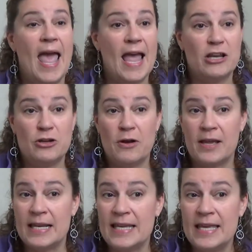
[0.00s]
and you
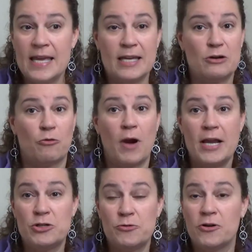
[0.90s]
can kick it
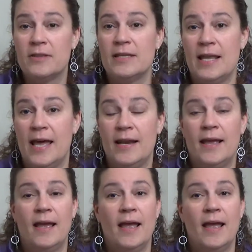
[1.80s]
right toward the net,